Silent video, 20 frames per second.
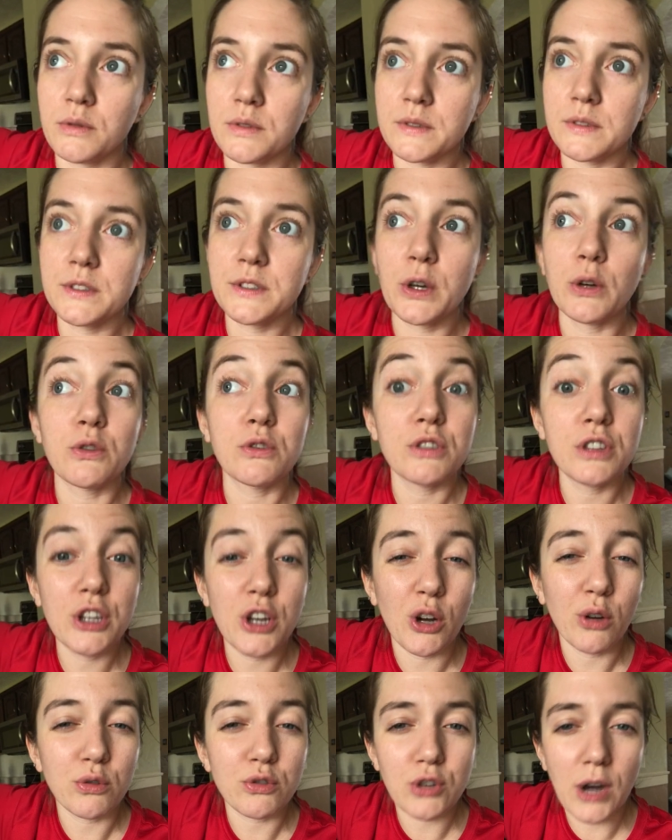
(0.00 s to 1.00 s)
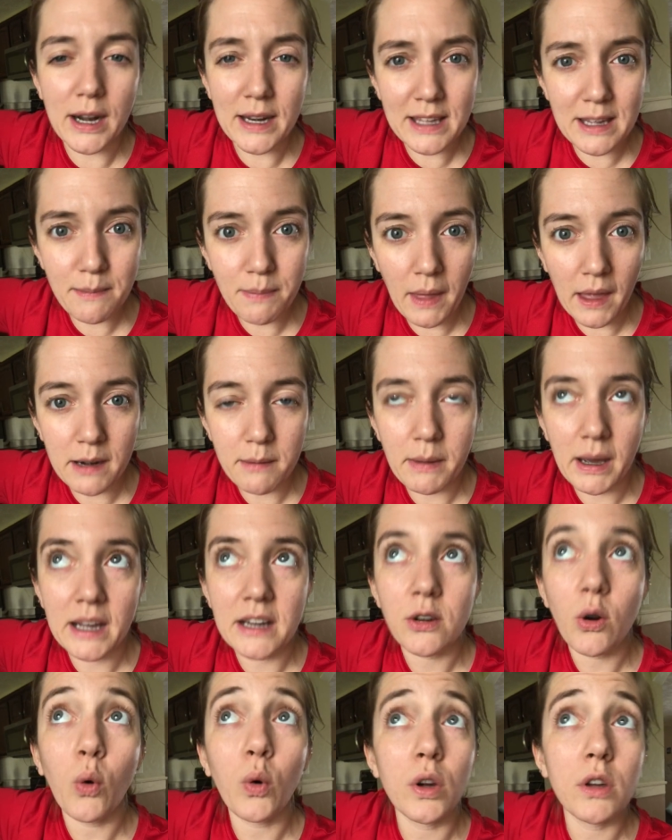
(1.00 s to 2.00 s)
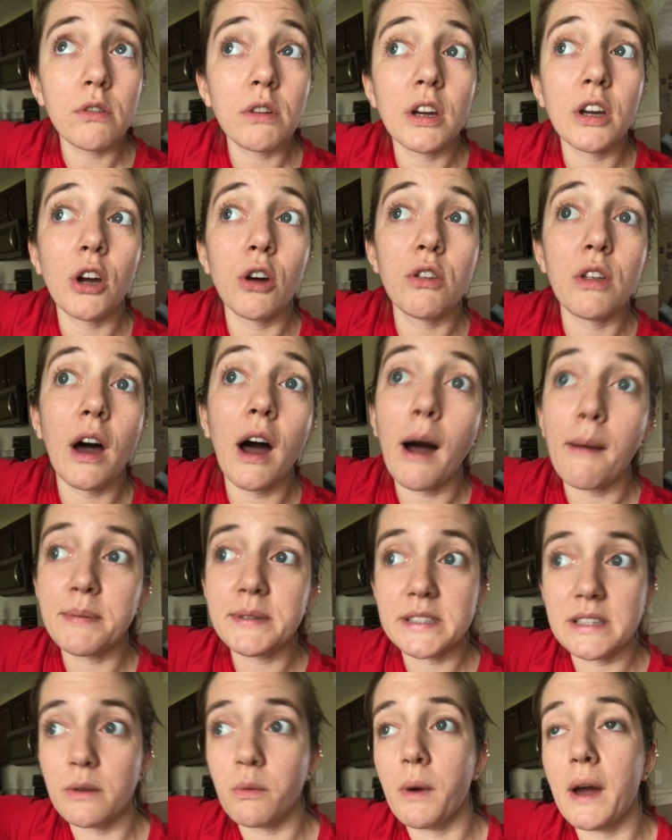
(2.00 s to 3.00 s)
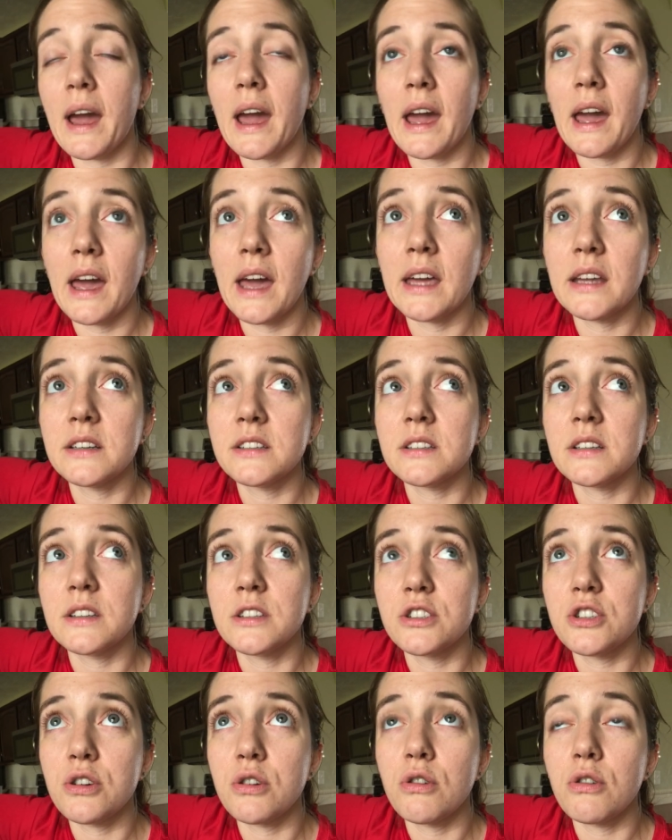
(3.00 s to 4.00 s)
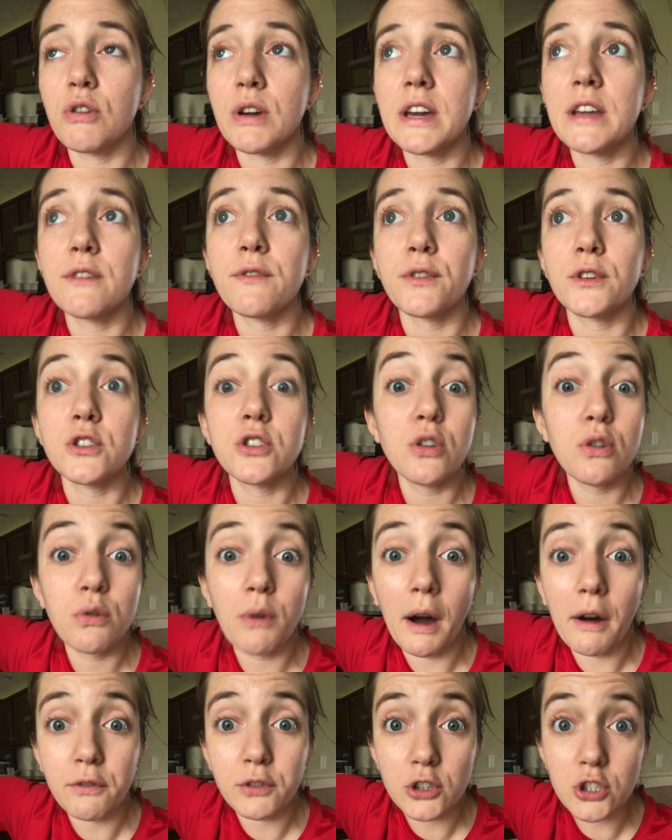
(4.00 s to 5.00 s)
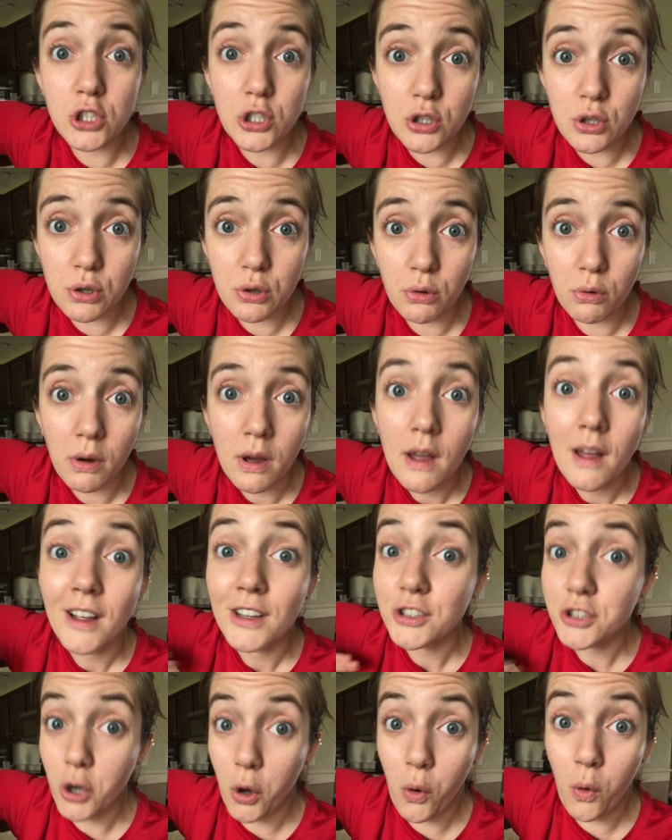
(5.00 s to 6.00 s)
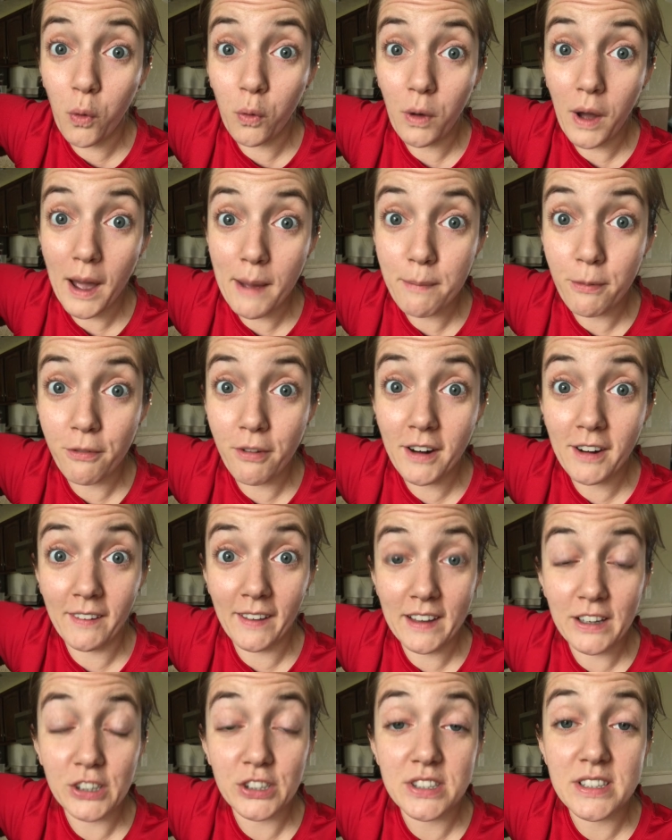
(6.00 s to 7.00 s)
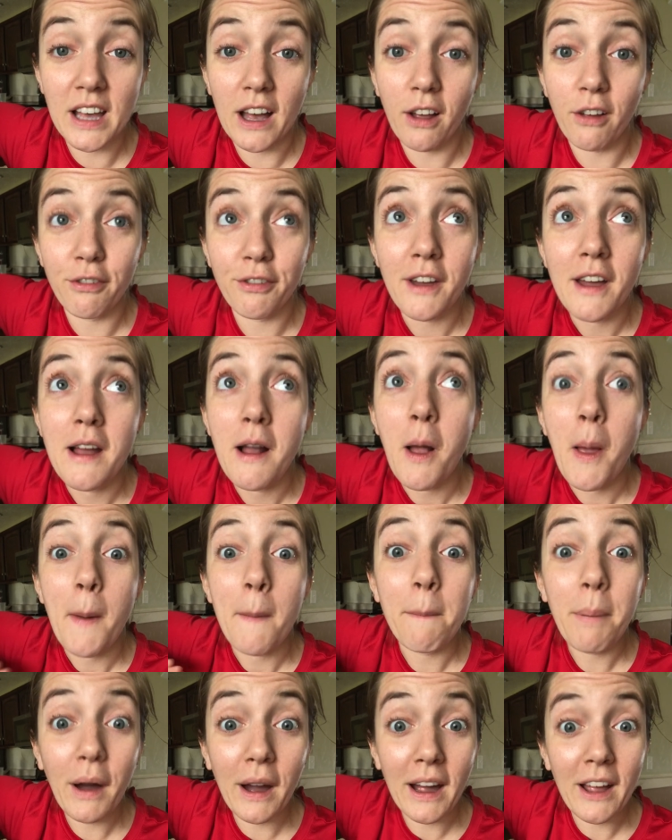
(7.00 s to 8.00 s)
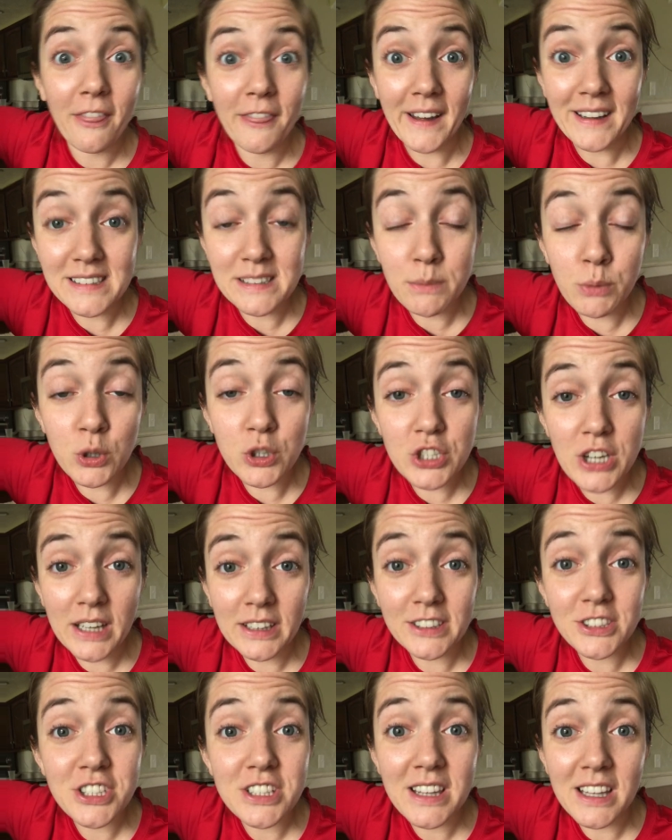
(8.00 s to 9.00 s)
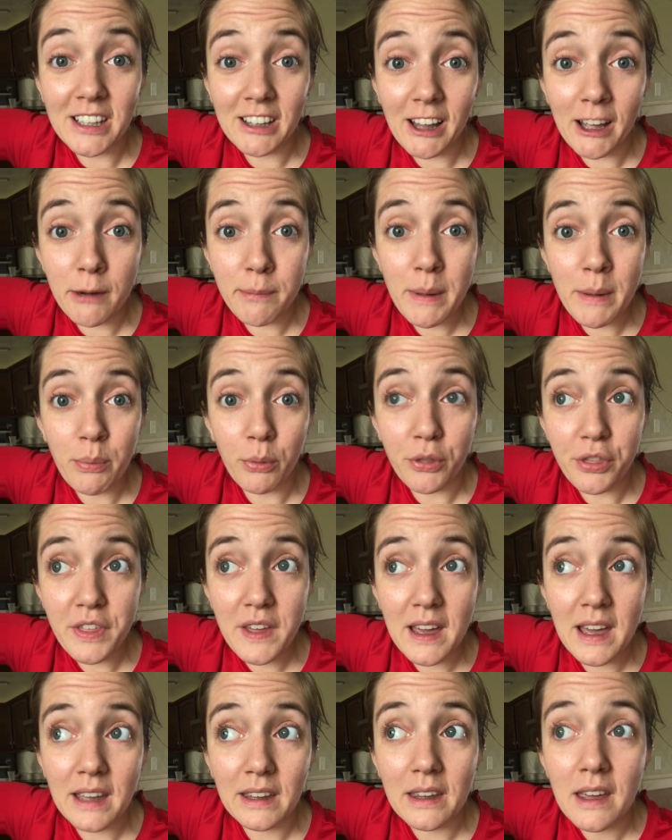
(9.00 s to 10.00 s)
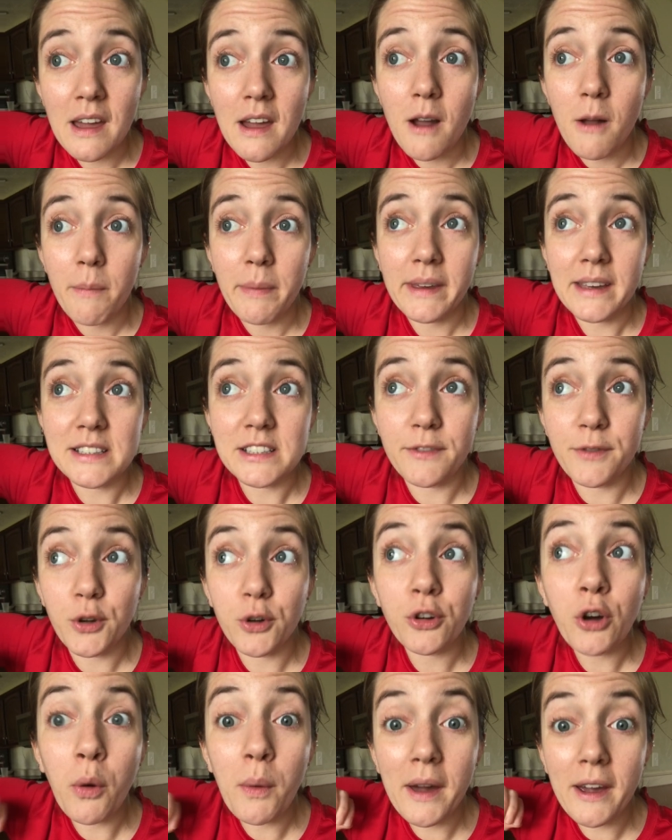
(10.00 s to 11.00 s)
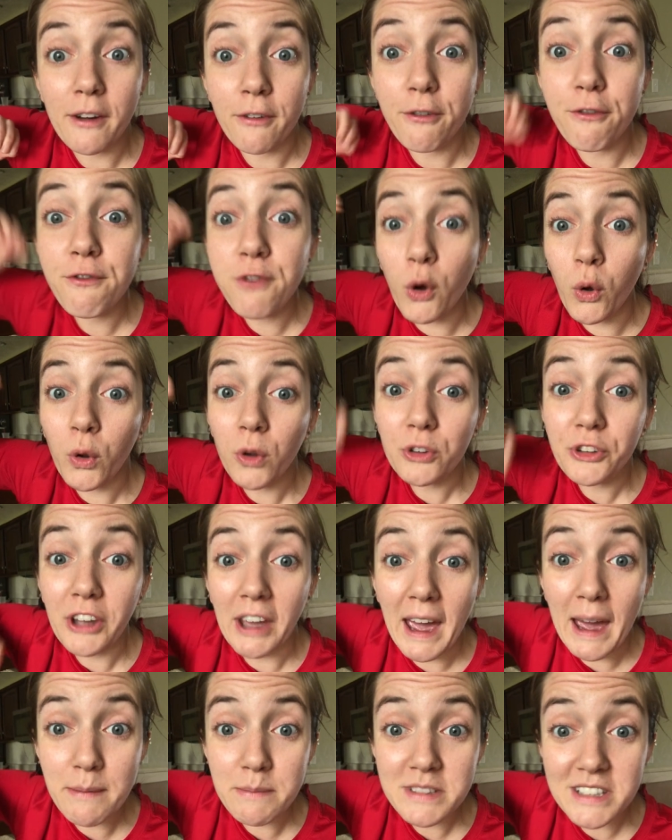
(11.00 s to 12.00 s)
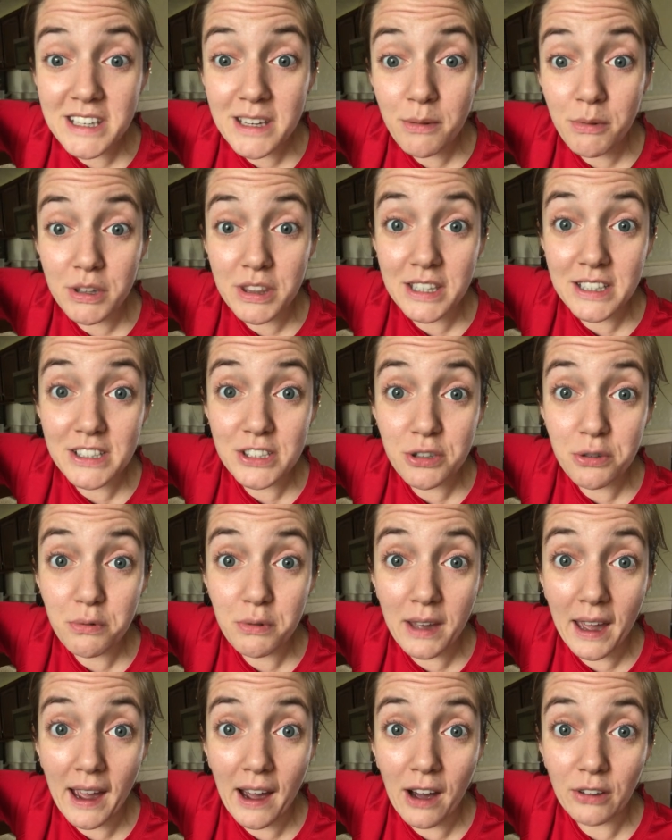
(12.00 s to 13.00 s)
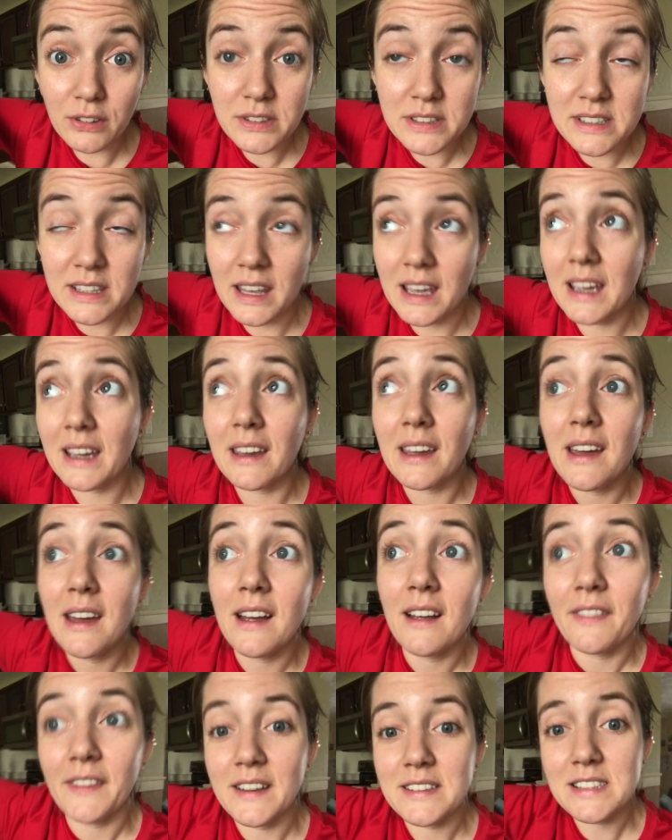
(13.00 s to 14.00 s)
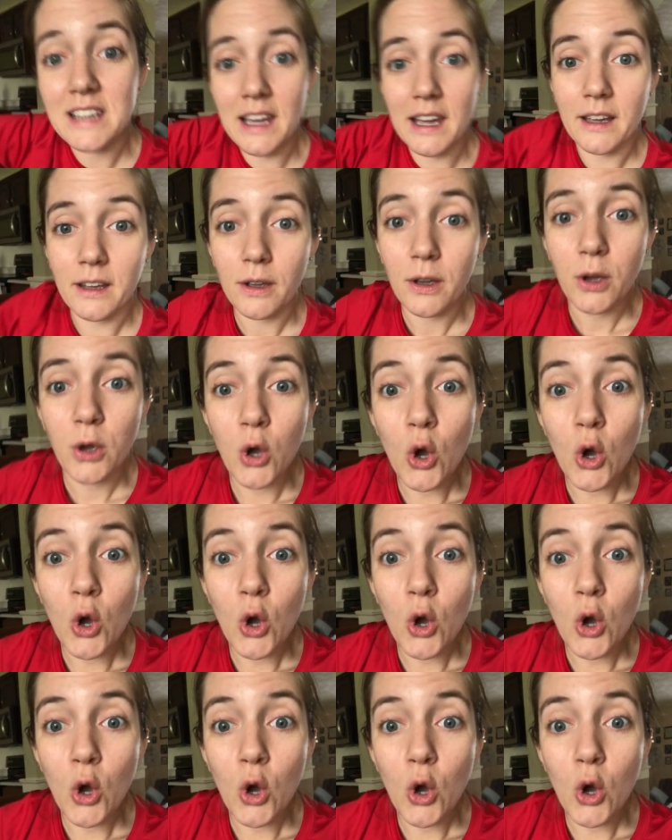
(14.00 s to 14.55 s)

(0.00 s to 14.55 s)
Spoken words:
So, try to keep that in mind. Or you can go the opposite way and do in for 2, out for 2. Don't hyperventilate yourself. But that's more challenging than a lot of people think, because if you're going full to empty within 2 counts, that's like